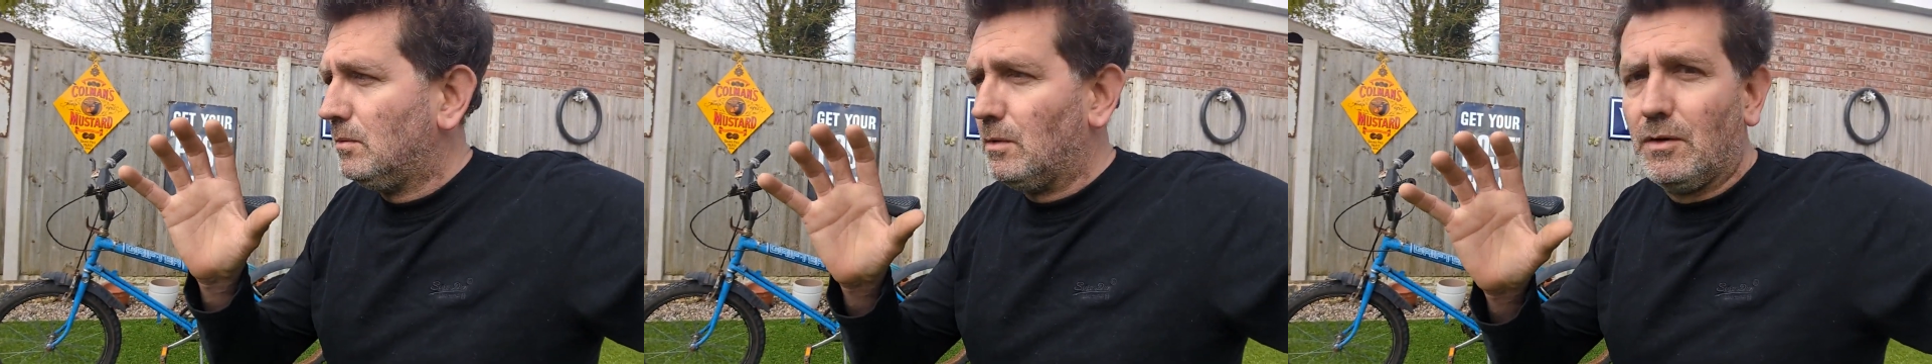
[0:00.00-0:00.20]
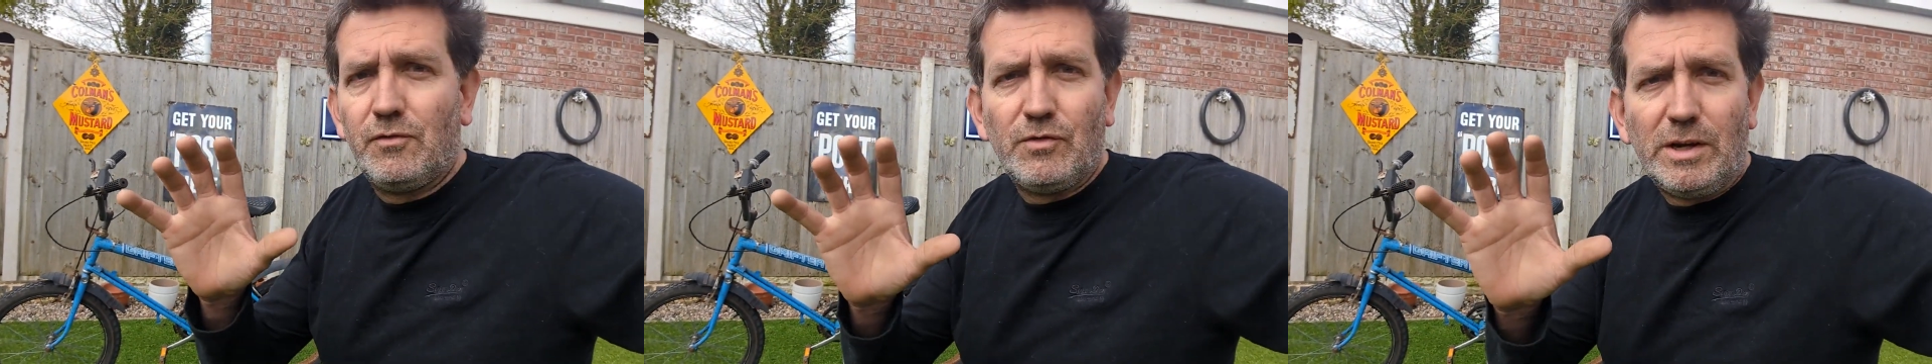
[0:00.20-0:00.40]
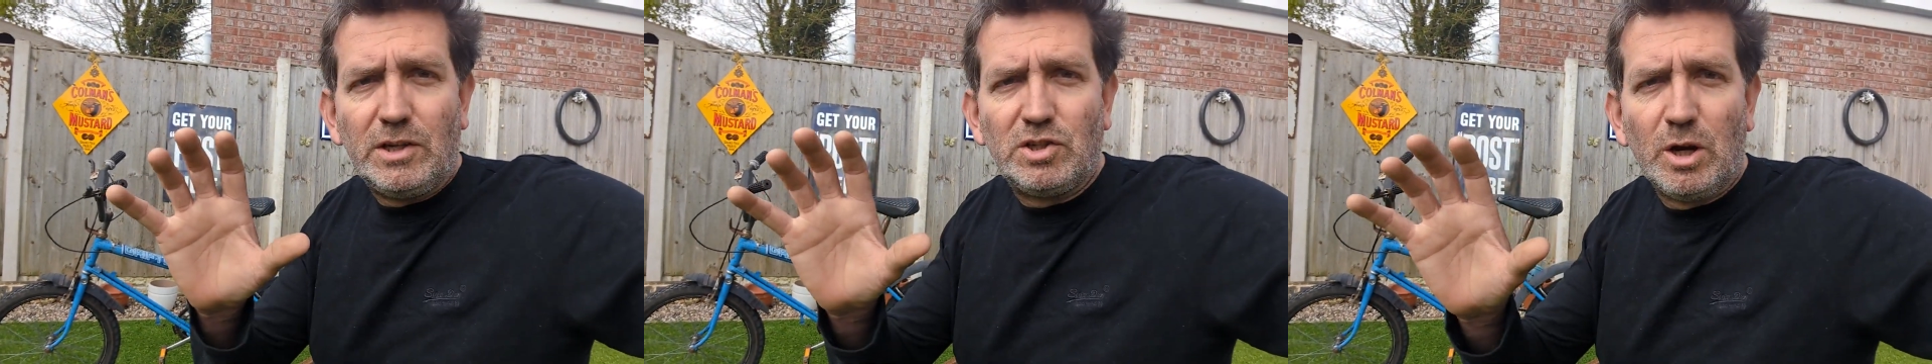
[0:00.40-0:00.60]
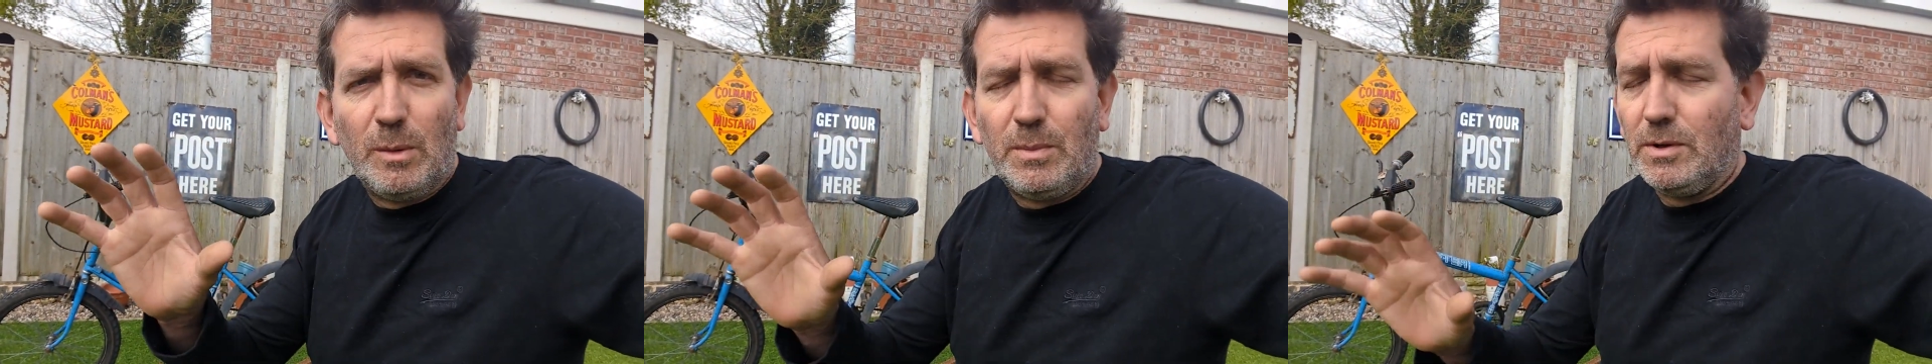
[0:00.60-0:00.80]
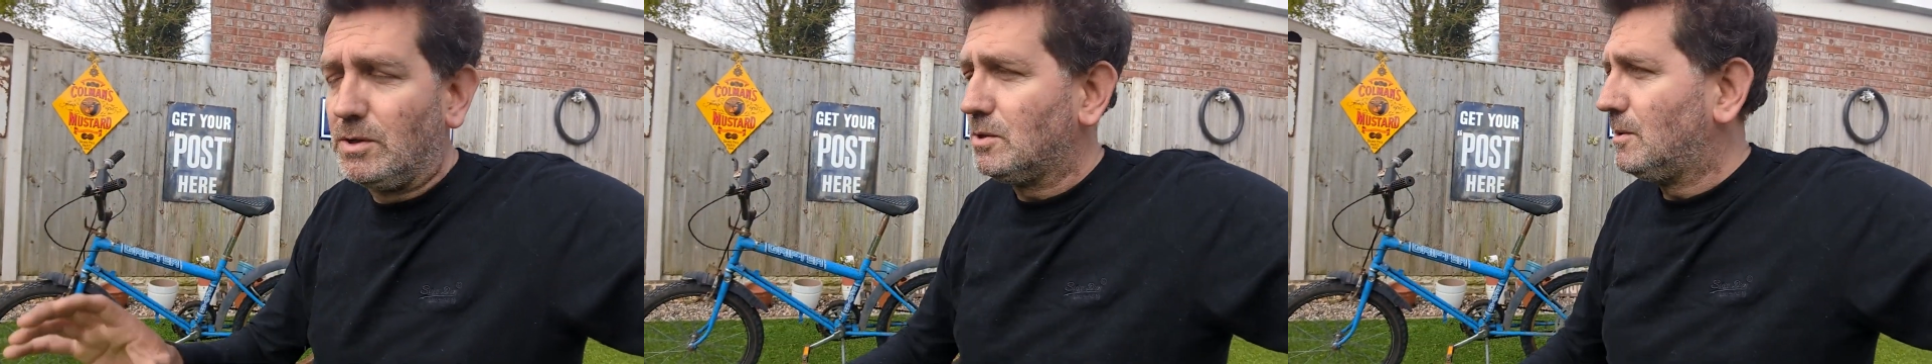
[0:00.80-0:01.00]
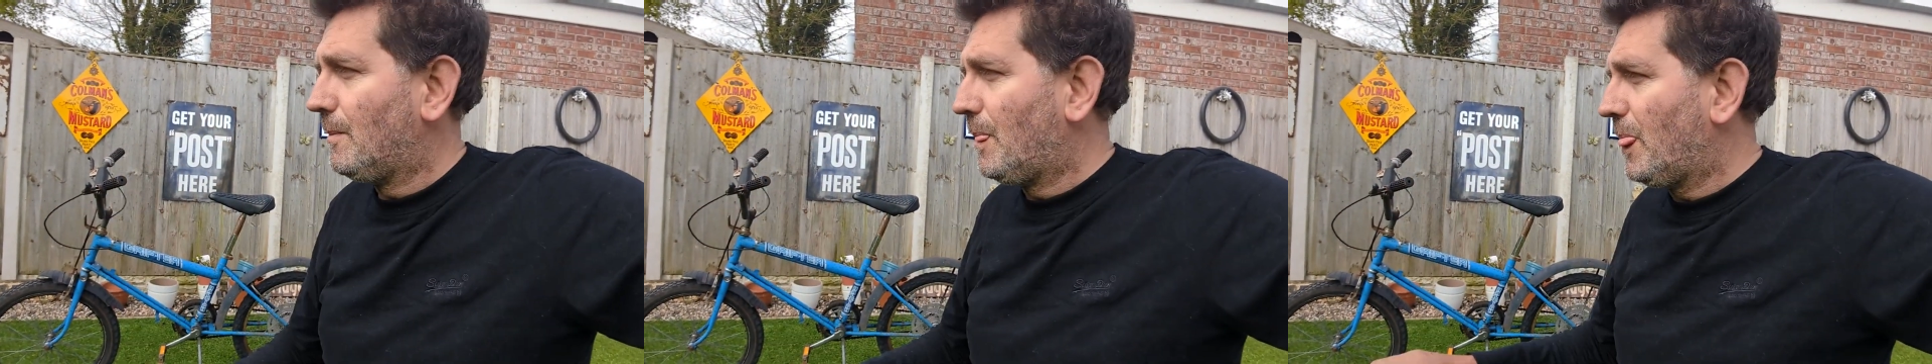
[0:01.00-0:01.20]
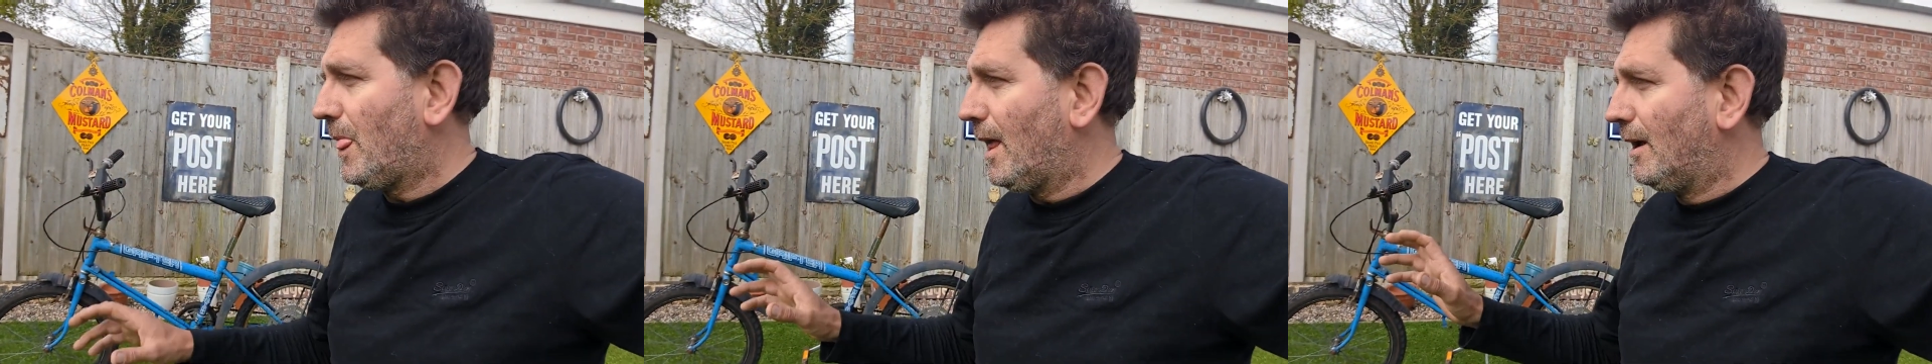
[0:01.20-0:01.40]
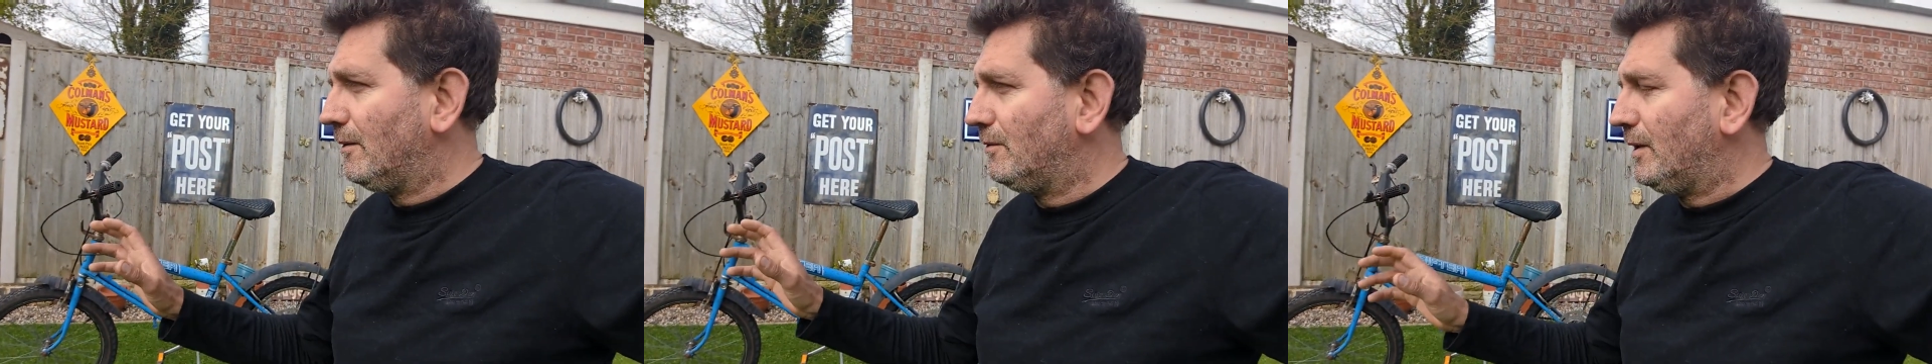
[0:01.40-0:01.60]
the 3 choppers,
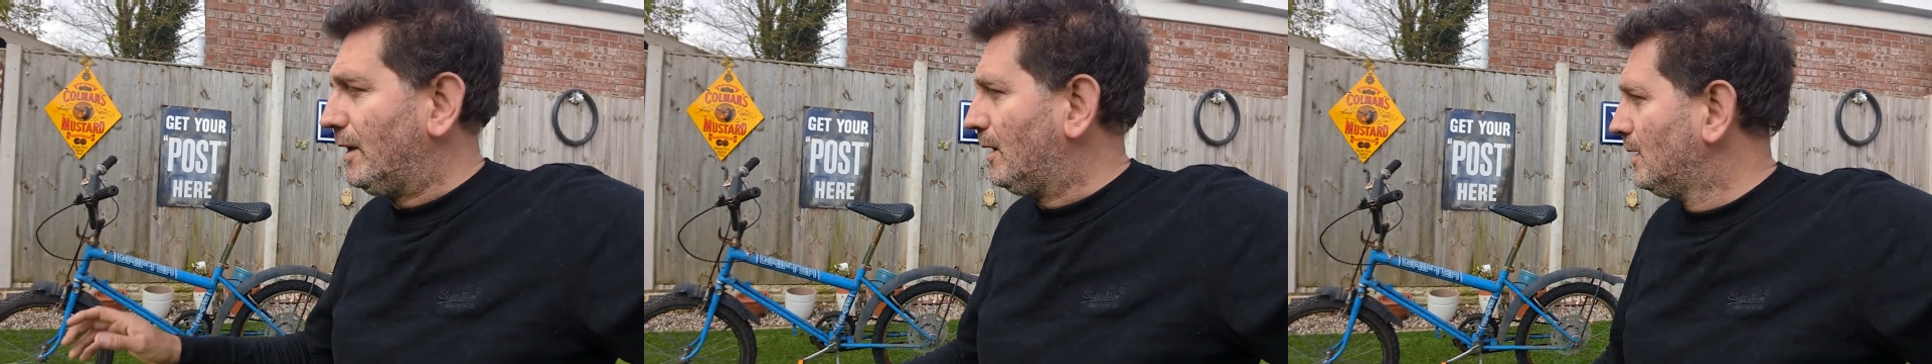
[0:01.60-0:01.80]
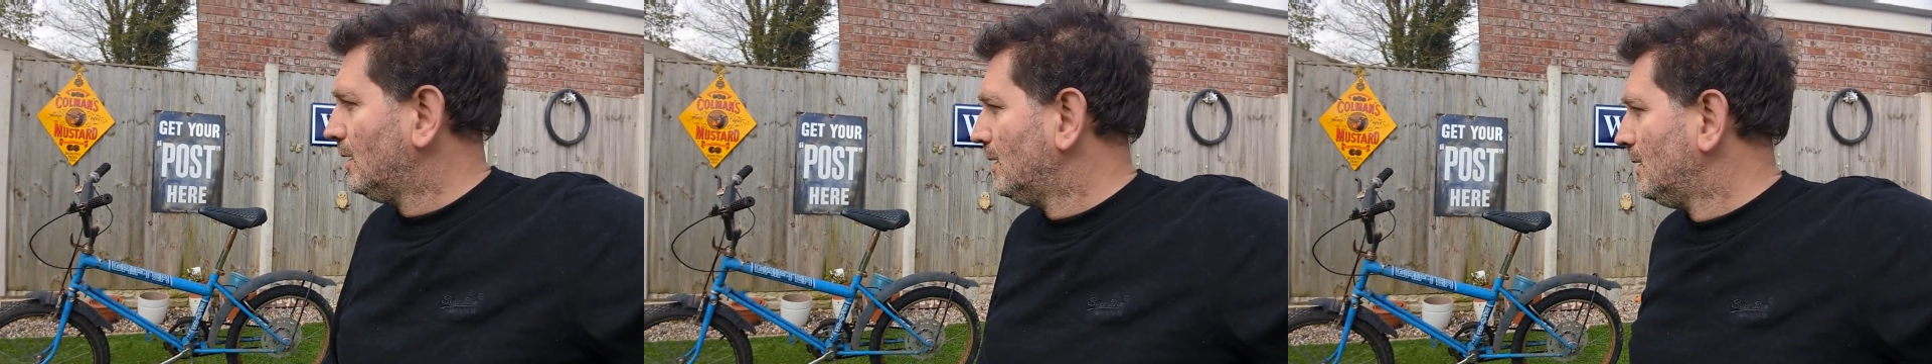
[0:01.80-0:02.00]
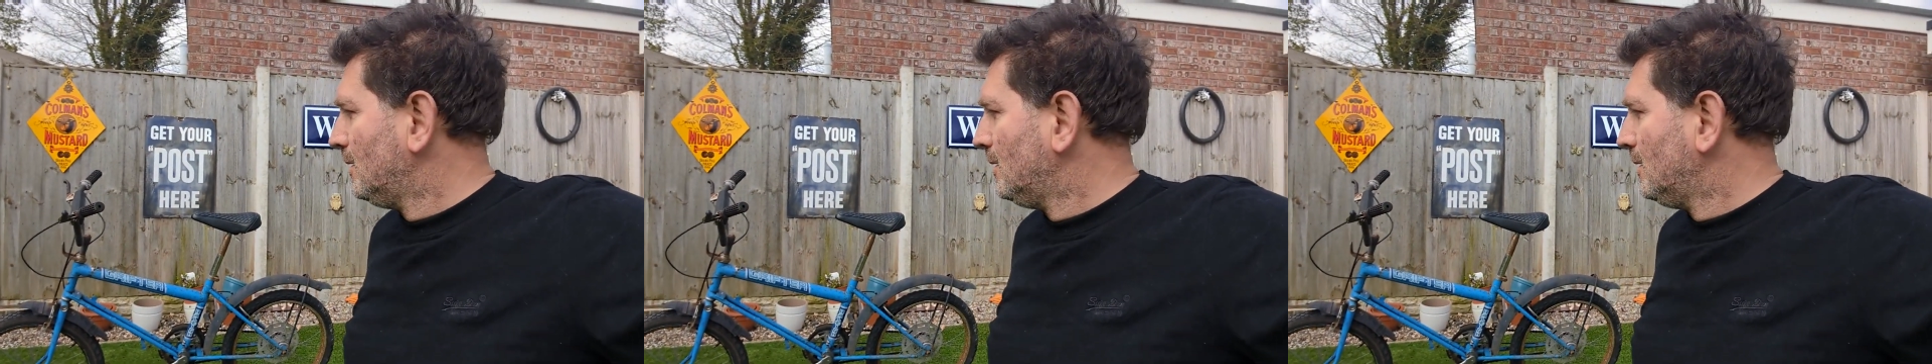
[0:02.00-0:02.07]
and the